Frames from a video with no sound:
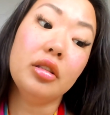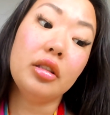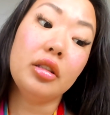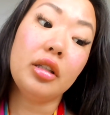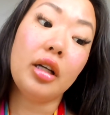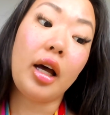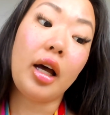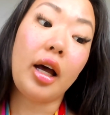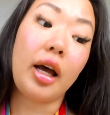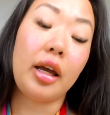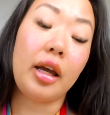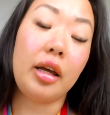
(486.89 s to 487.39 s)

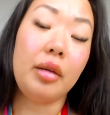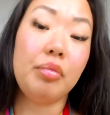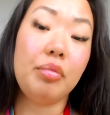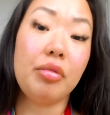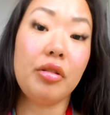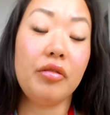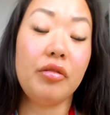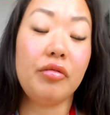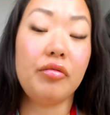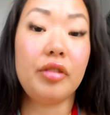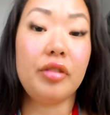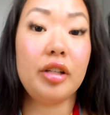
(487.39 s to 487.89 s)
I
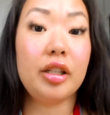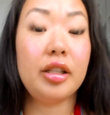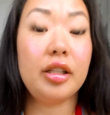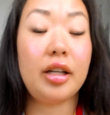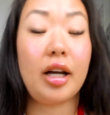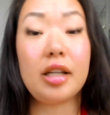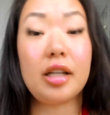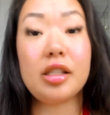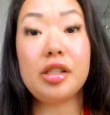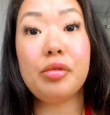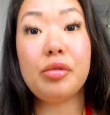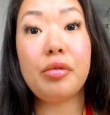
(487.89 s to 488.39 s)
prefer
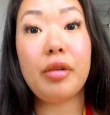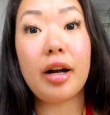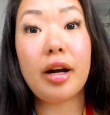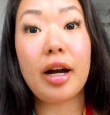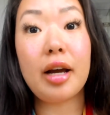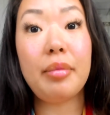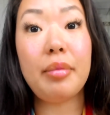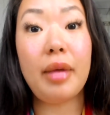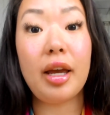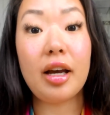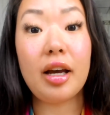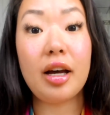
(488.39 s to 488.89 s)
not to wear
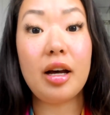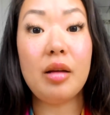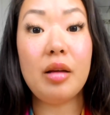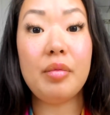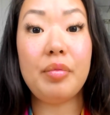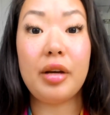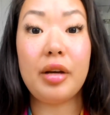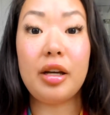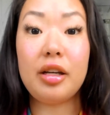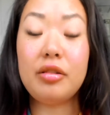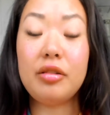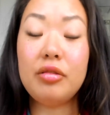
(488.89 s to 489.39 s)
eye makeup.
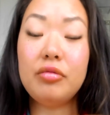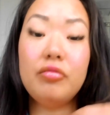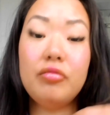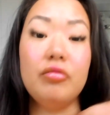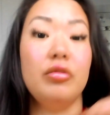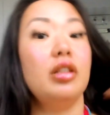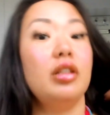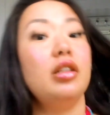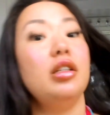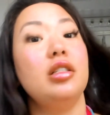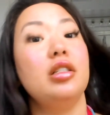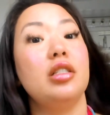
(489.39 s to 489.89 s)
I
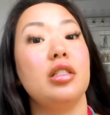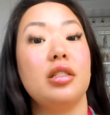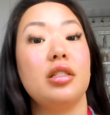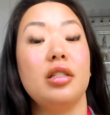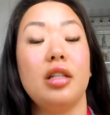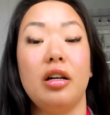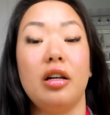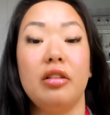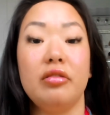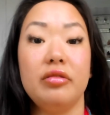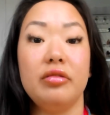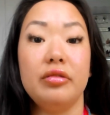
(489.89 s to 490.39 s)
really just
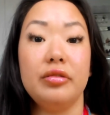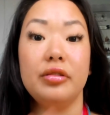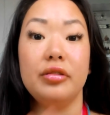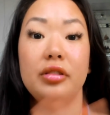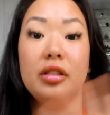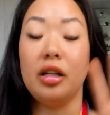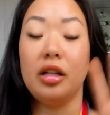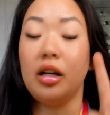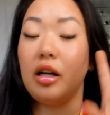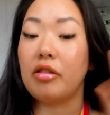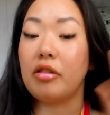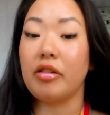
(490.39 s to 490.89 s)
love
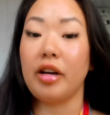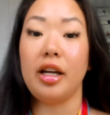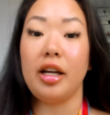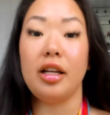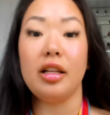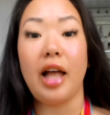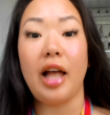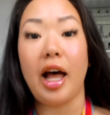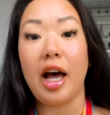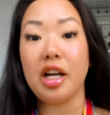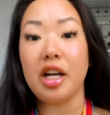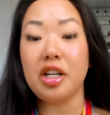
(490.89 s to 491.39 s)
a great
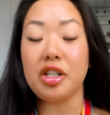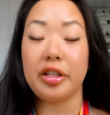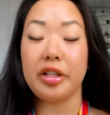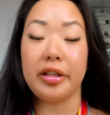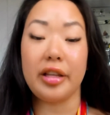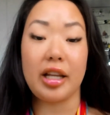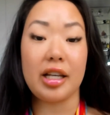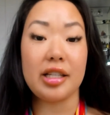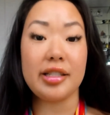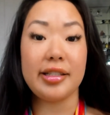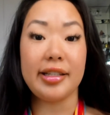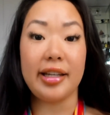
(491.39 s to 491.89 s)
lash, and
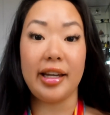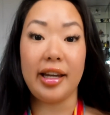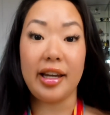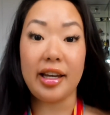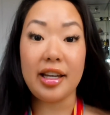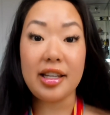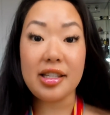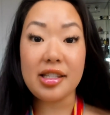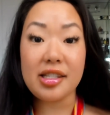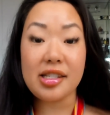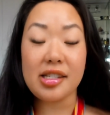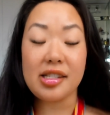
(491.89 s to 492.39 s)
that's
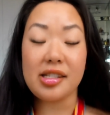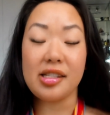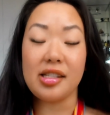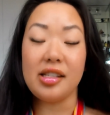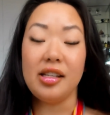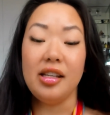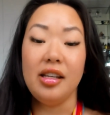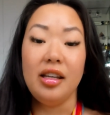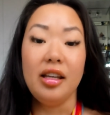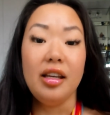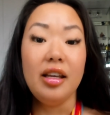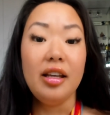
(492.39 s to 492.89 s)
it.
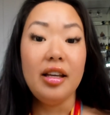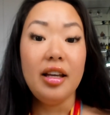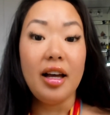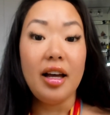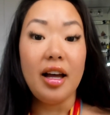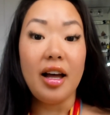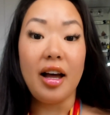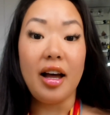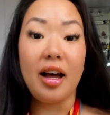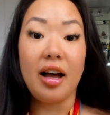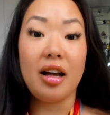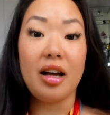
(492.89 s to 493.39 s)

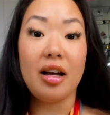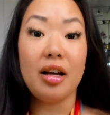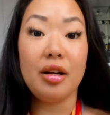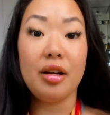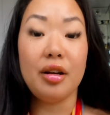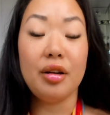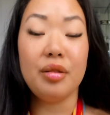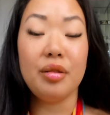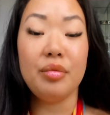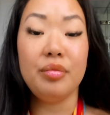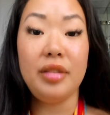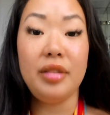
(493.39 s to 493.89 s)

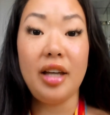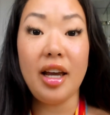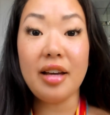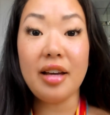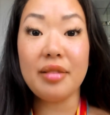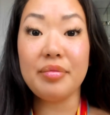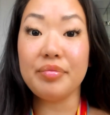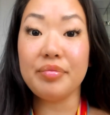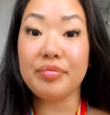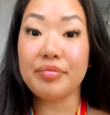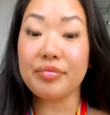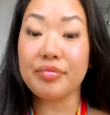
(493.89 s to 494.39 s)
Yeah,
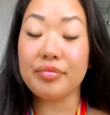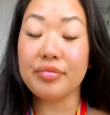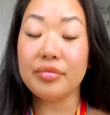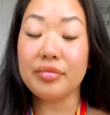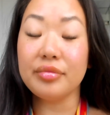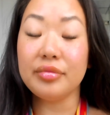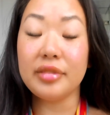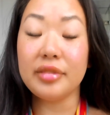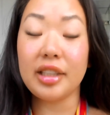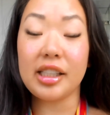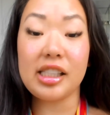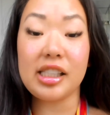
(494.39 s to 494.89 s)

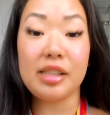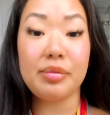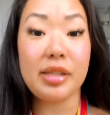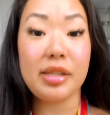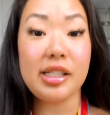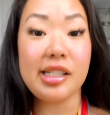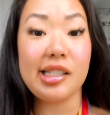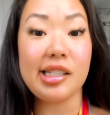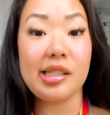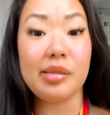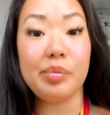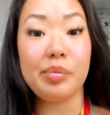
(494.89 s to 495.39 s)
that's my
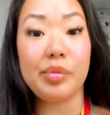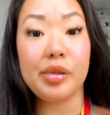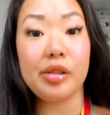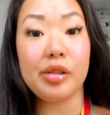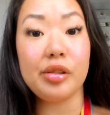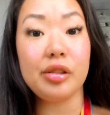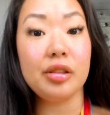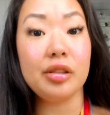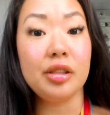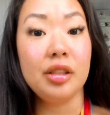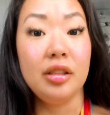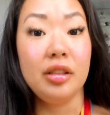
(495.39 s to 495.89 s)

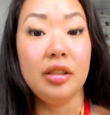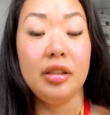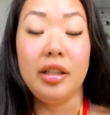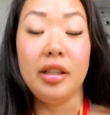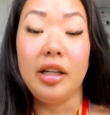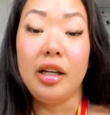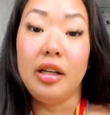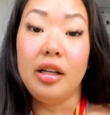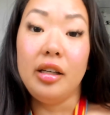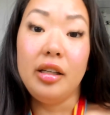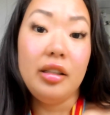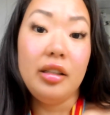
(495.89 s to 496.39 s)
simple,
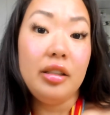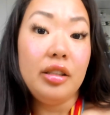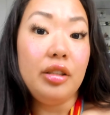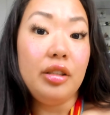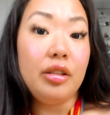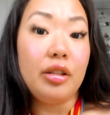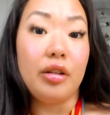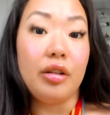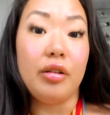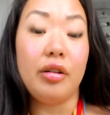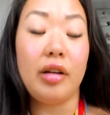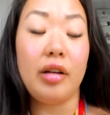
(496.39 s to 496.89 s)

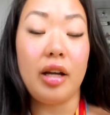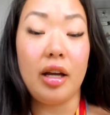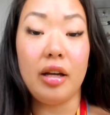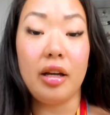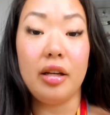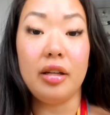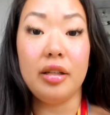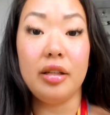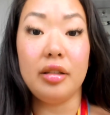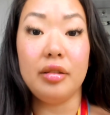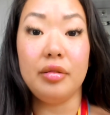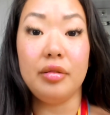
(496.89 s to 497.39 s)
no
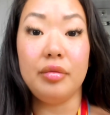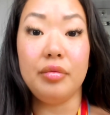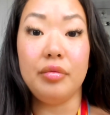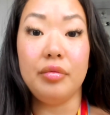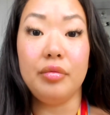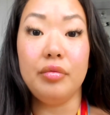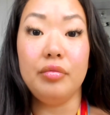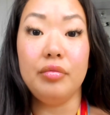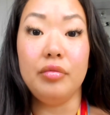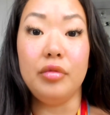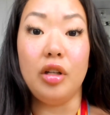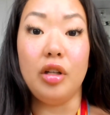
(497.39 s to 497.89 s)

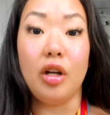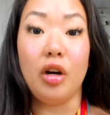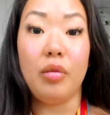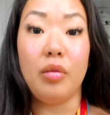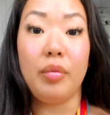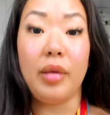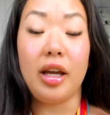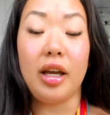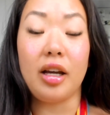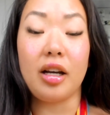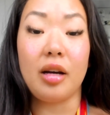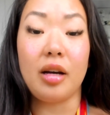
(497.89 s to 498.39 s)

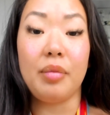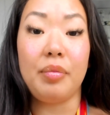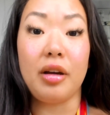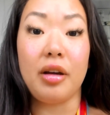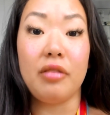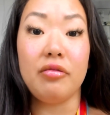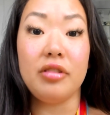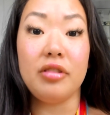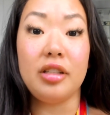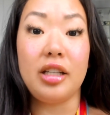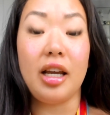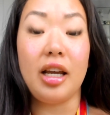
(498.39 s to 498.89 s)
makeup,
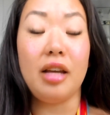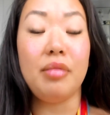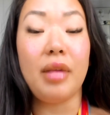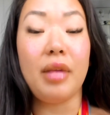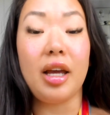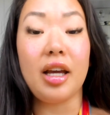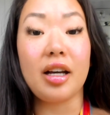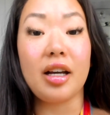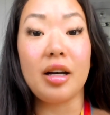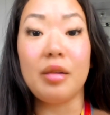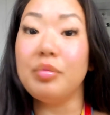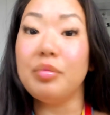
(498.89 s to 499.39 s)
everyday
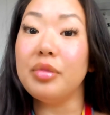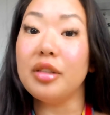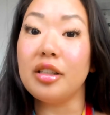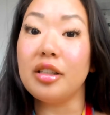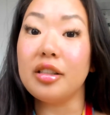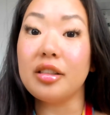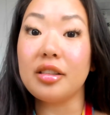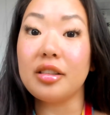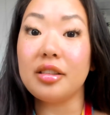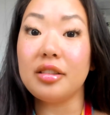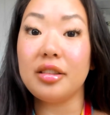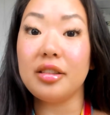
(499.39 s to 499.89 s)
makeup
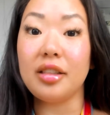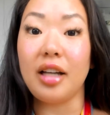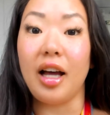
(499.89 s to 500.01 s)
look.